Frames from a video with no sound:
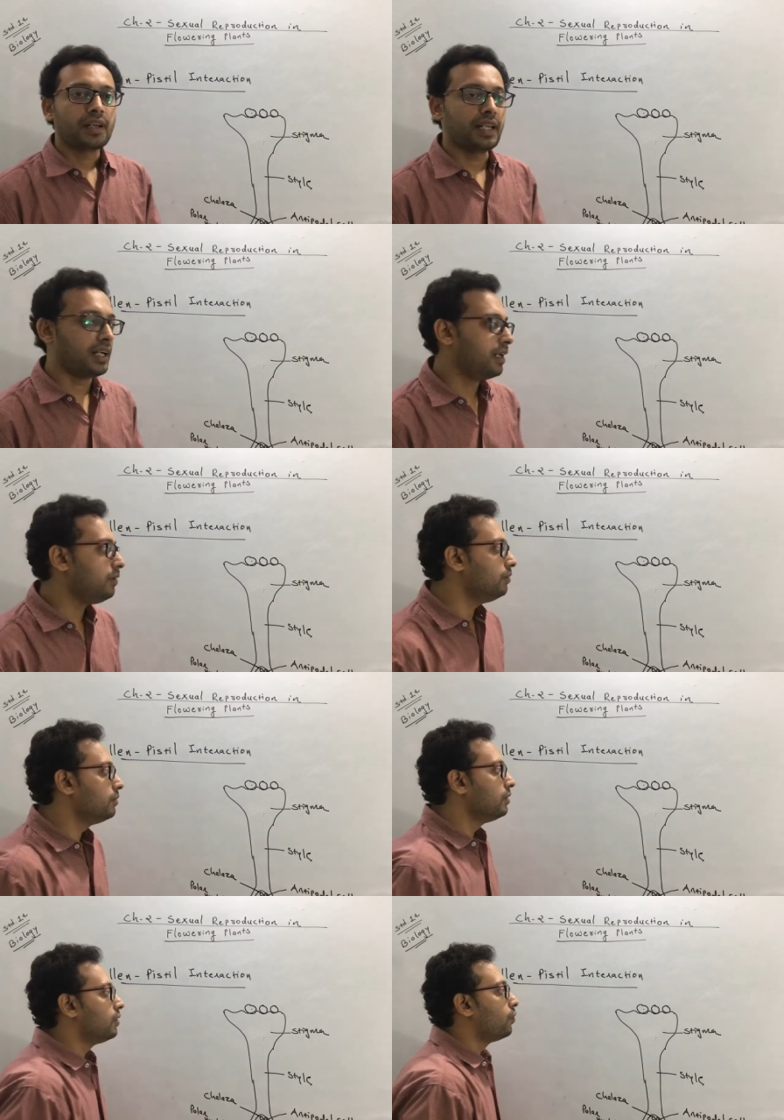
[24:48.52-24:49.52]

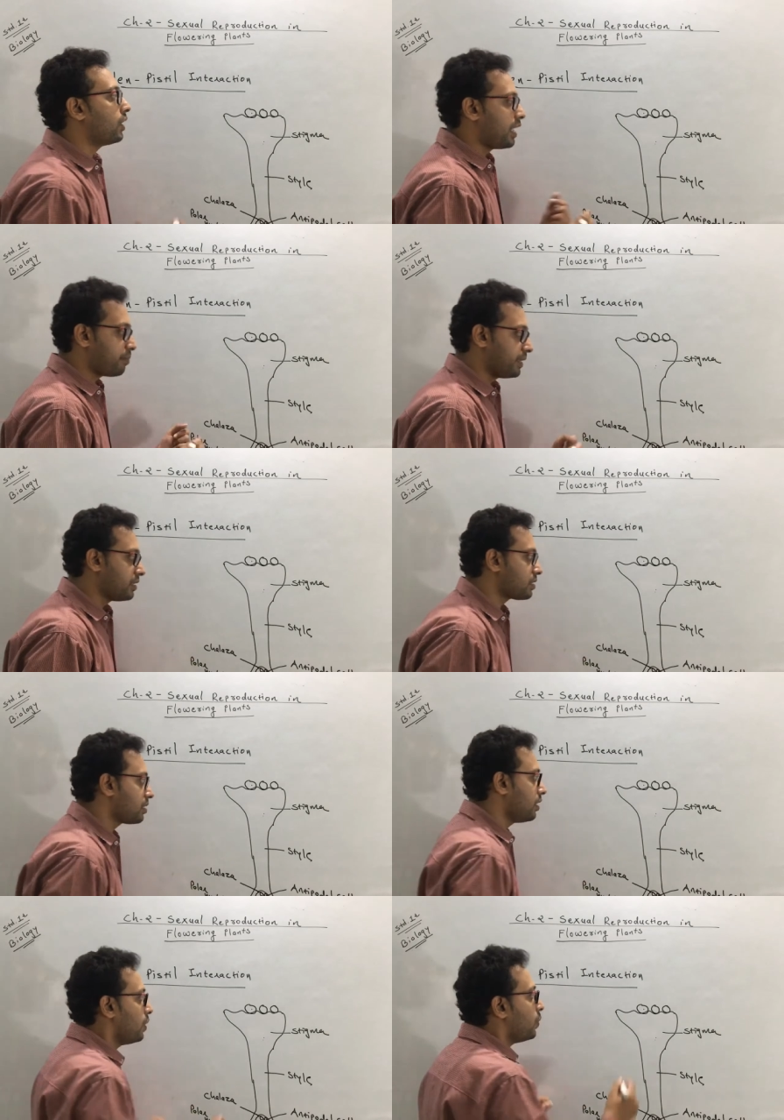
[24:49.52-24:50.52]
Now what
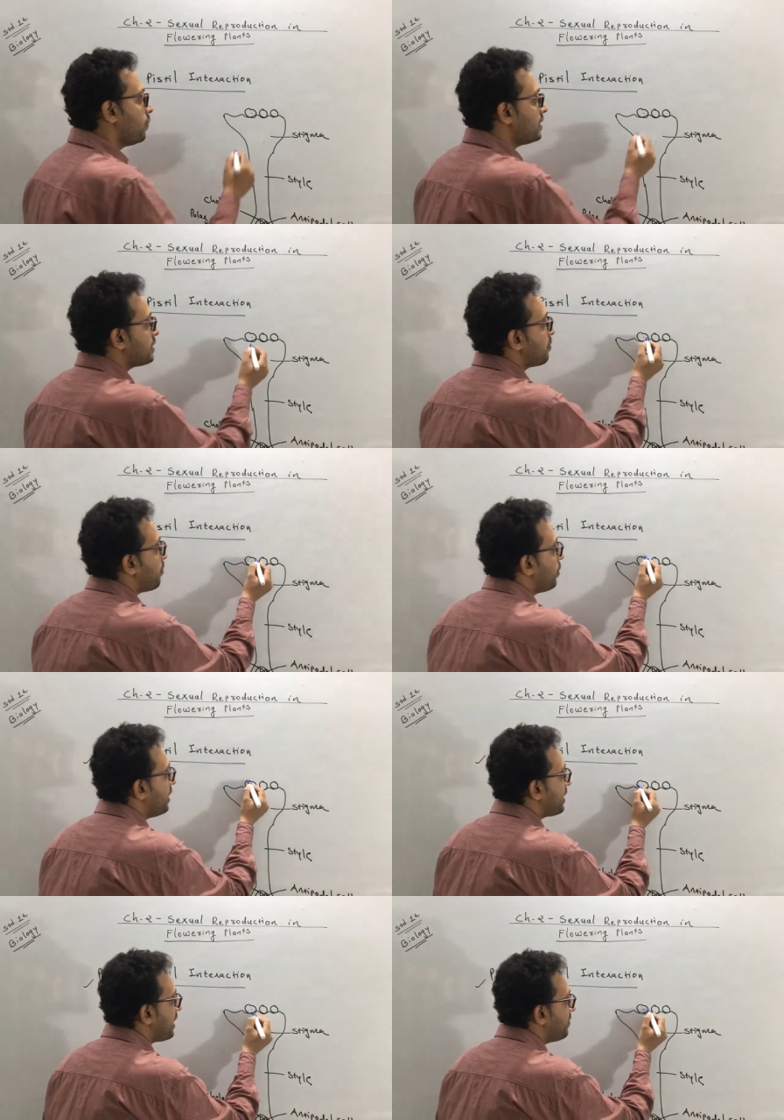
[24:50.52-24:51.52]
happens? Once the
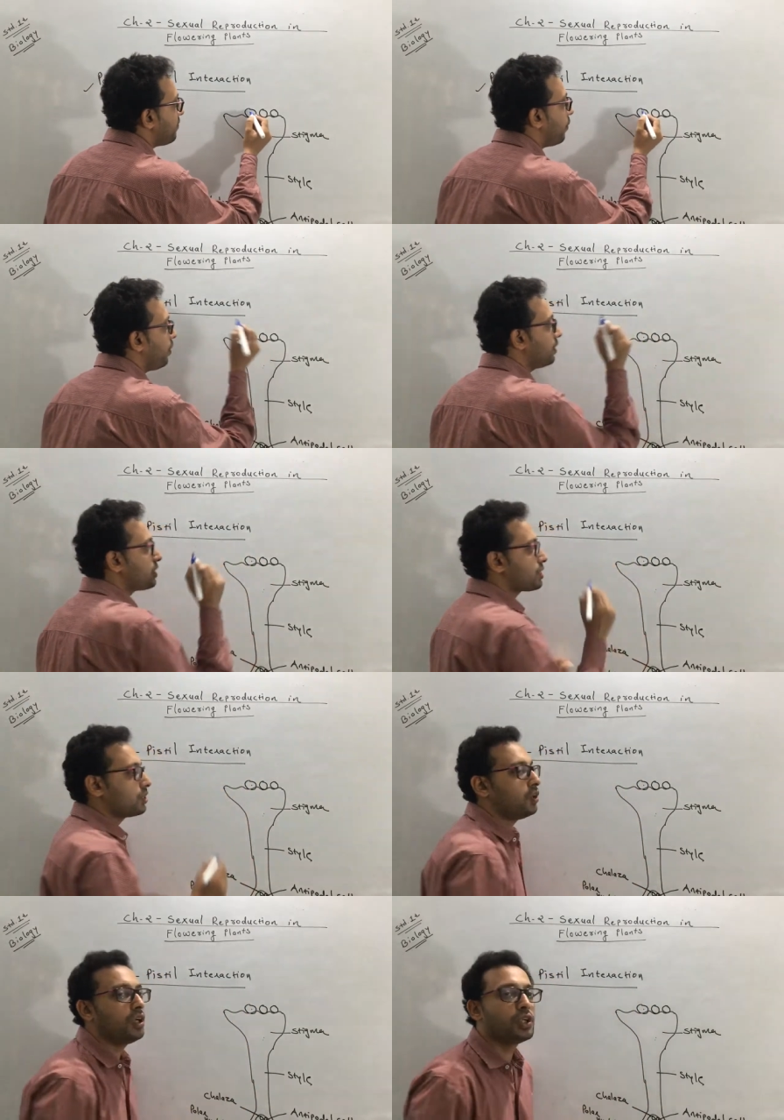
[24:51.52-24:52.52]
pollen grain
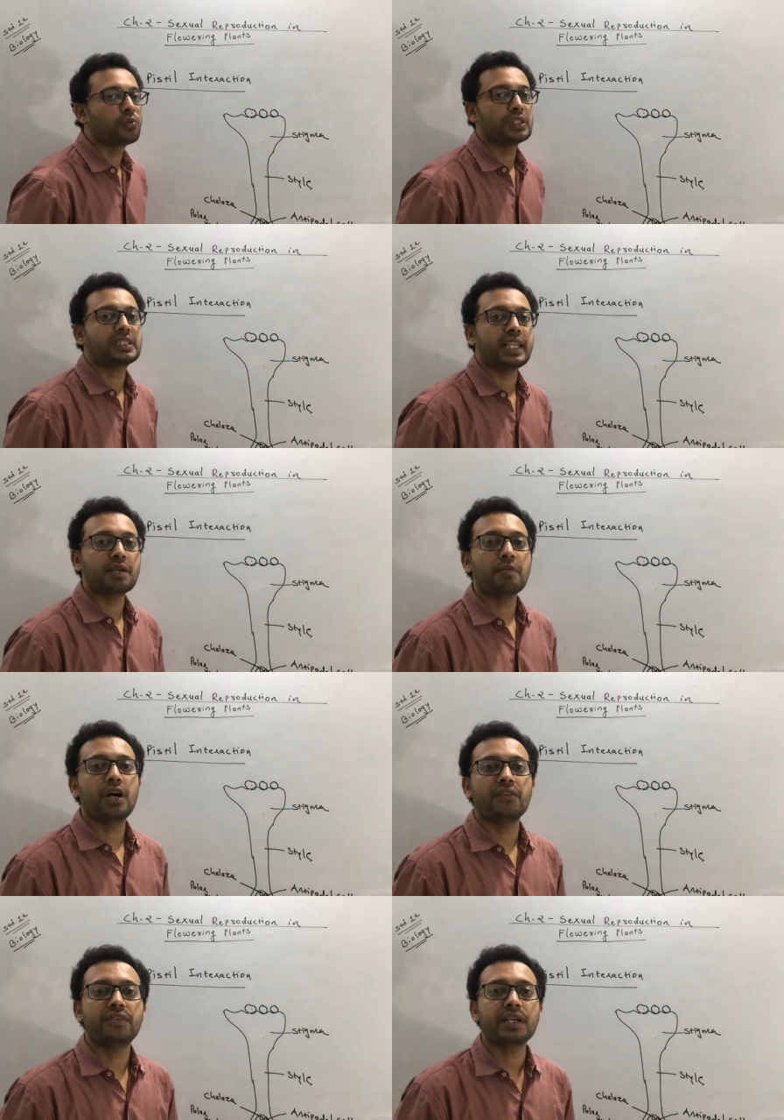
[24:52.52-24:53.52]
falls onto a stigma
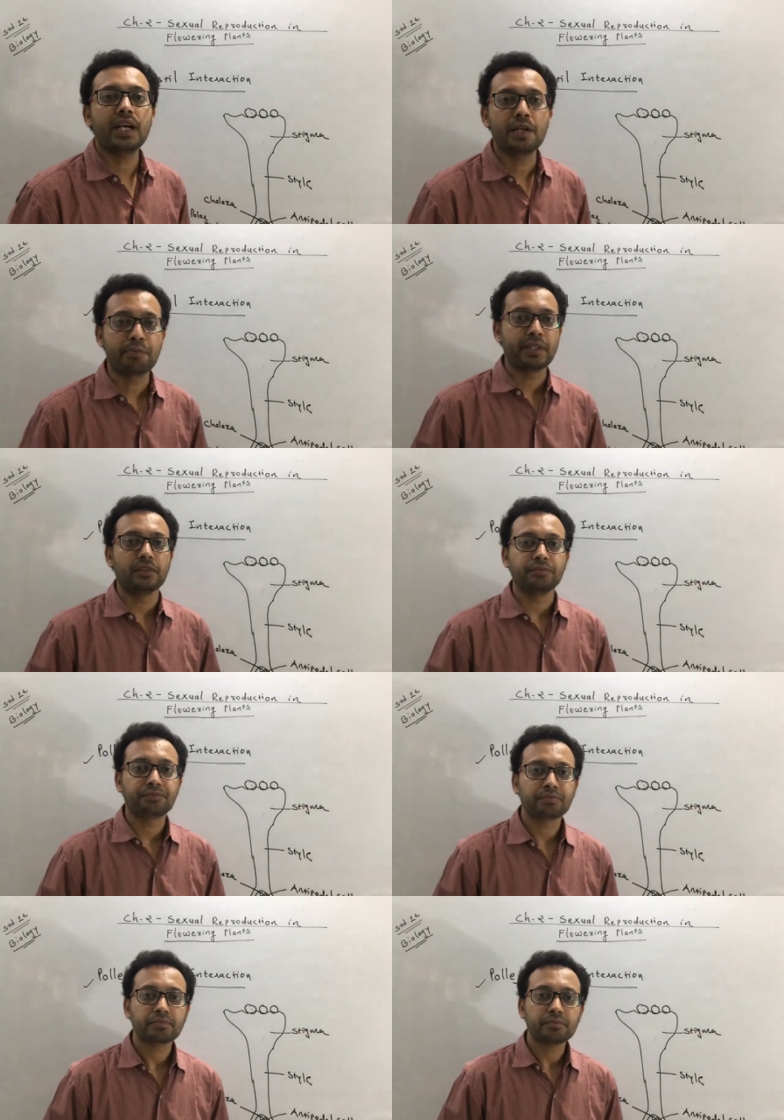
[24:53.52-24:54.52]
of a carpel,
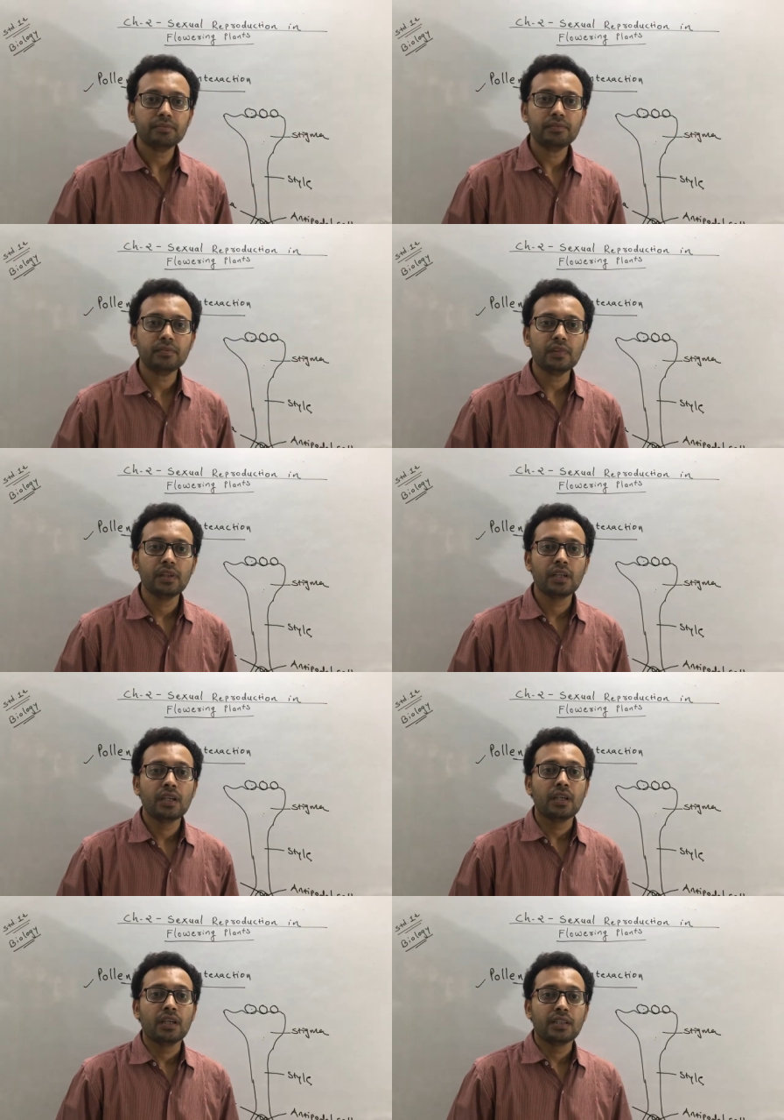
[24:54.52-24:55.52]

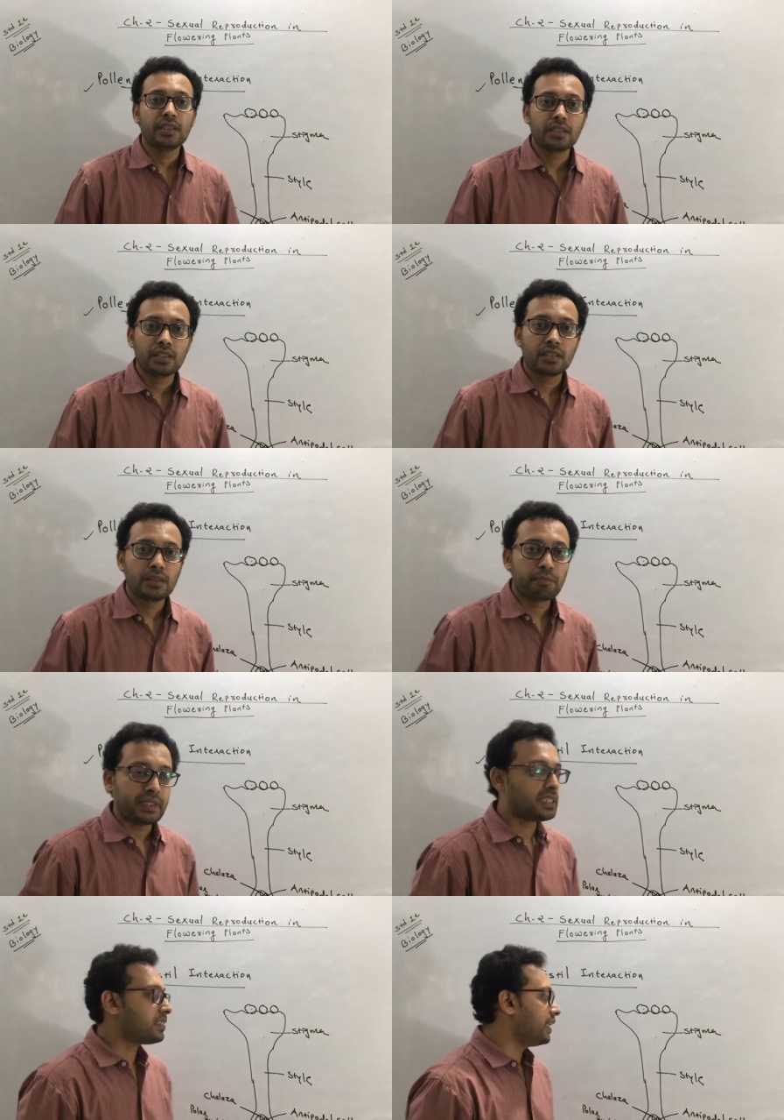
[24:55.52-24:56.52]
the
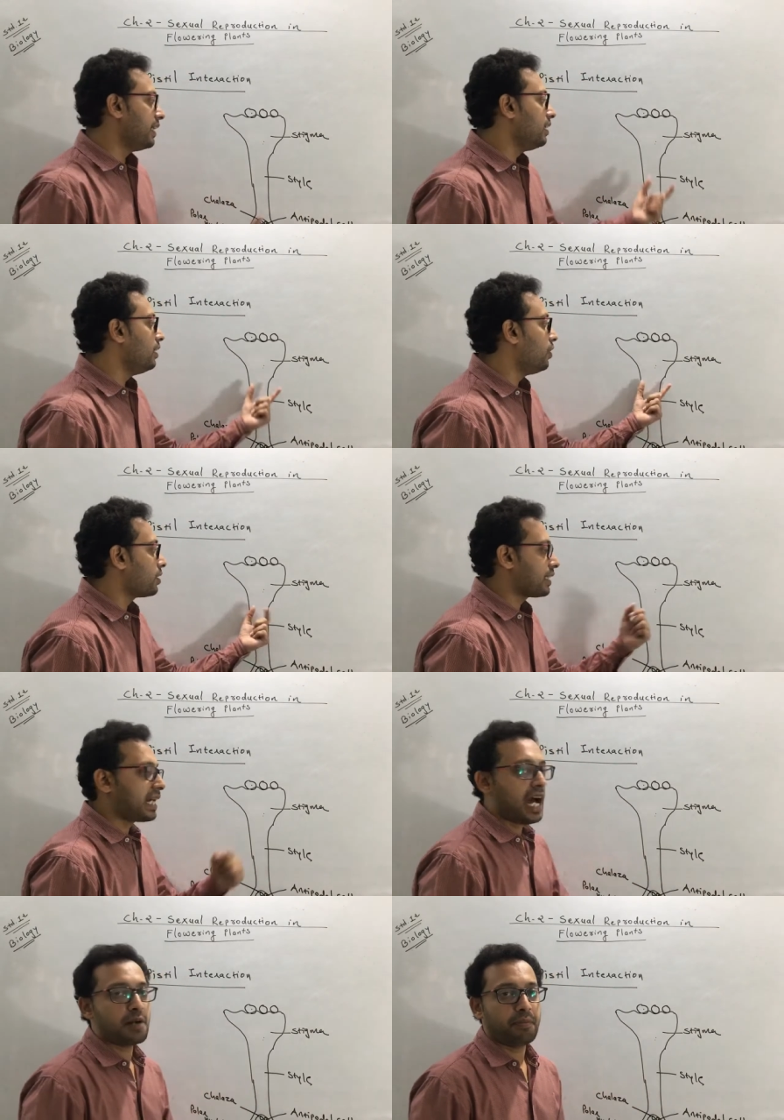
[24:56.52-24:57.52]
pistil or the
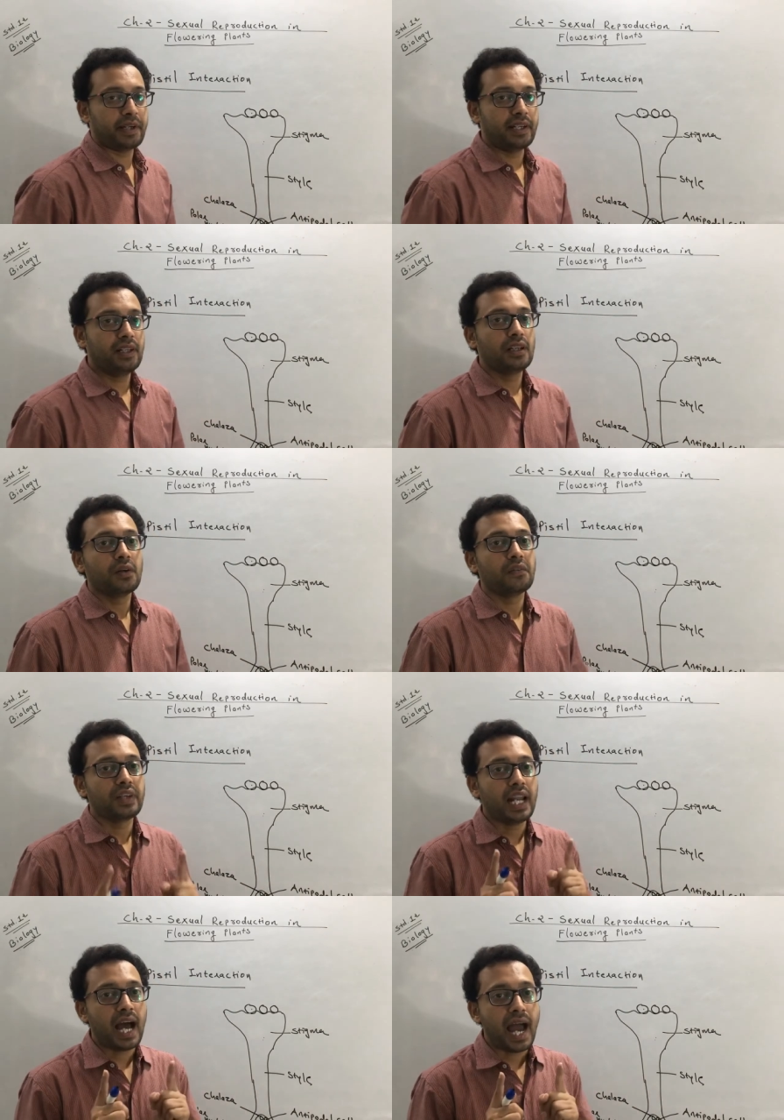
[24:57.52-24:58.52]
carpel
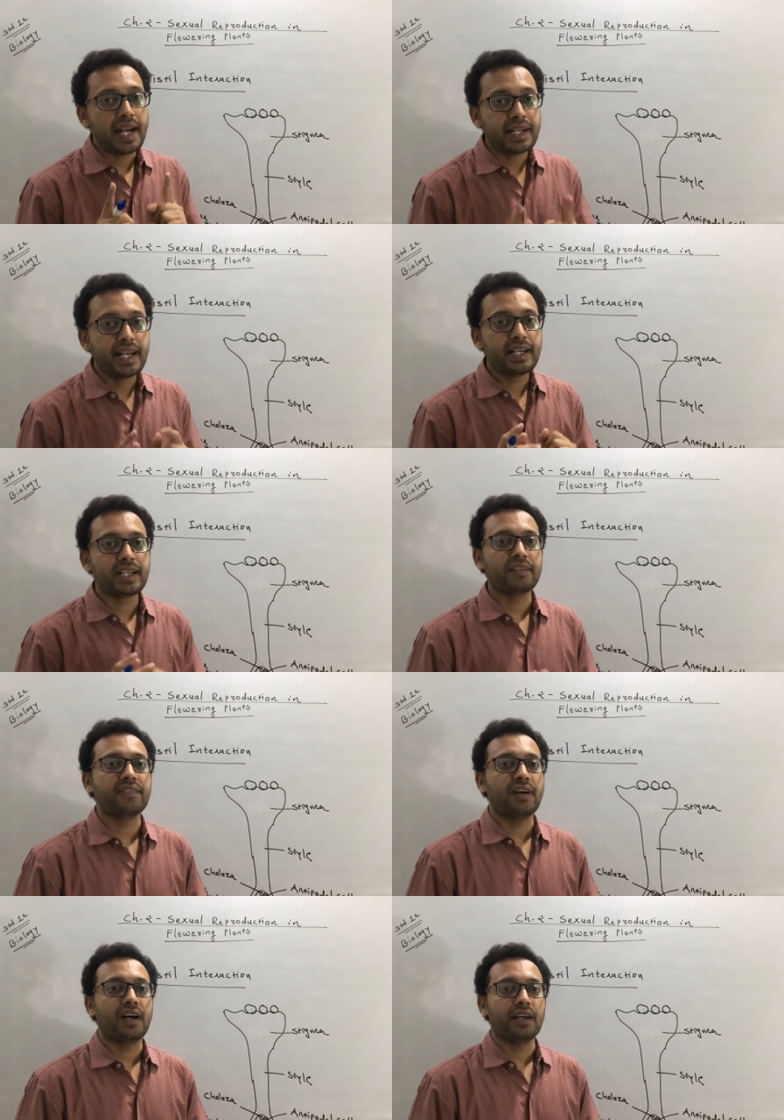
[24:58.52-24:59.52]
will
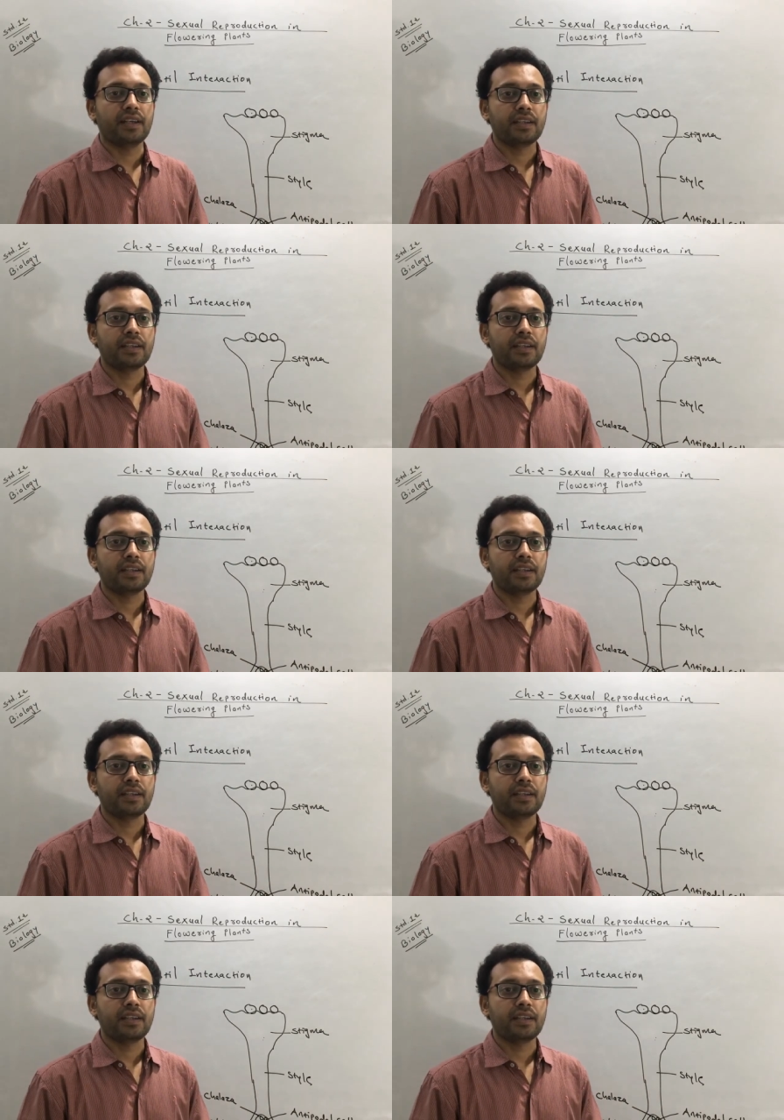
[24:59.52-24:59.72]
identify